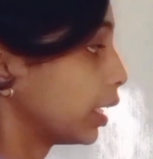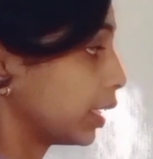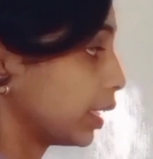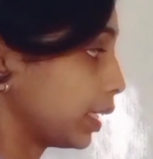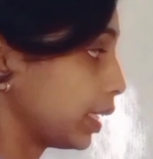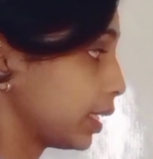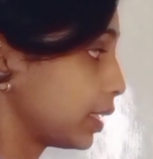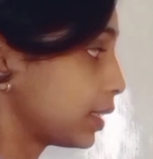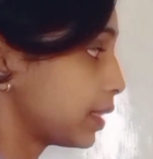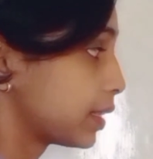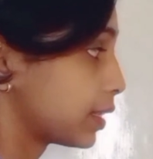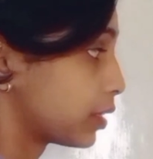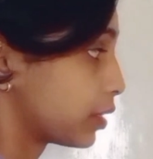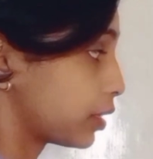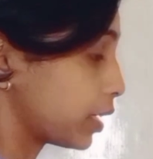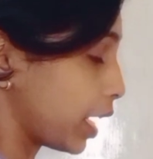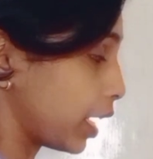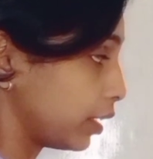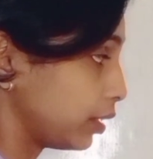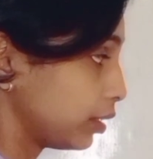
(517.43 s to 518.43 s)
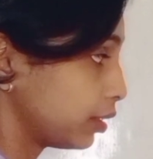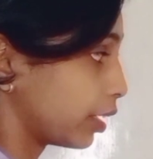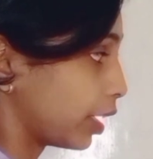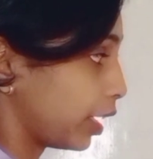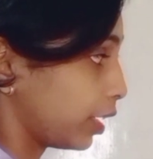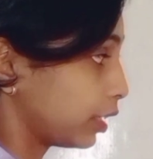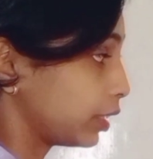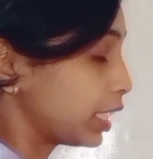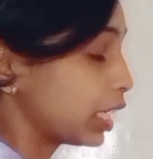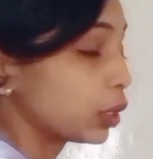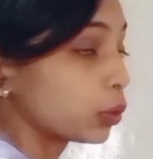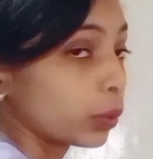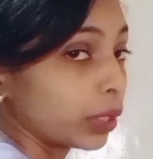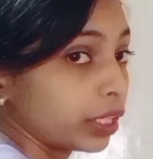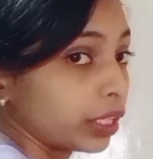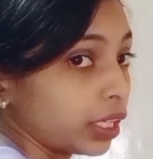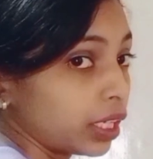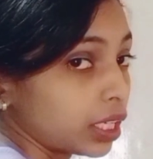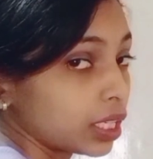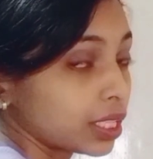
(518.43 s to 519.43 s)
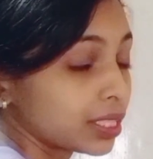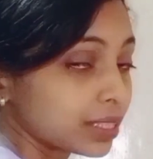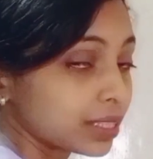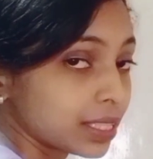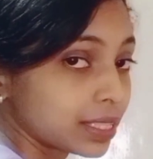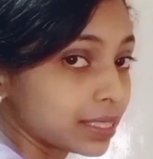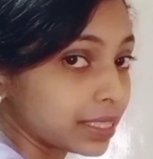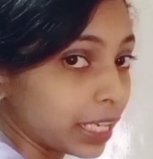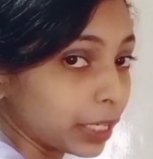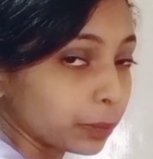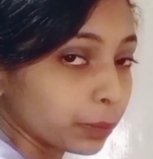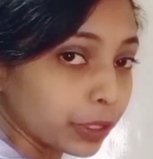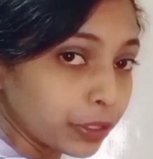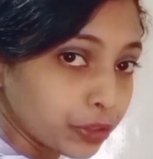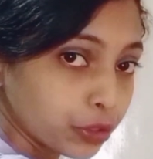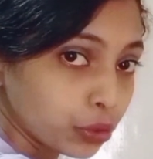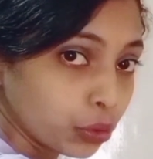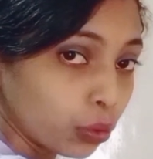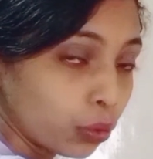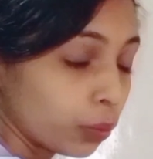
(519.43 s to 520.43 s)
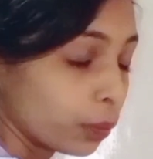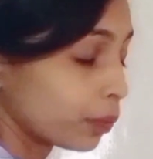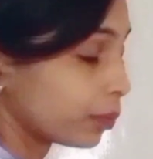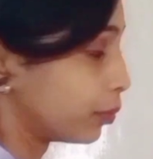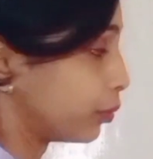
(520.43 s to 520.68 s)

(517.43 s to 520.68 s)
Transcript: is 10 greater than 20? Is the statement true?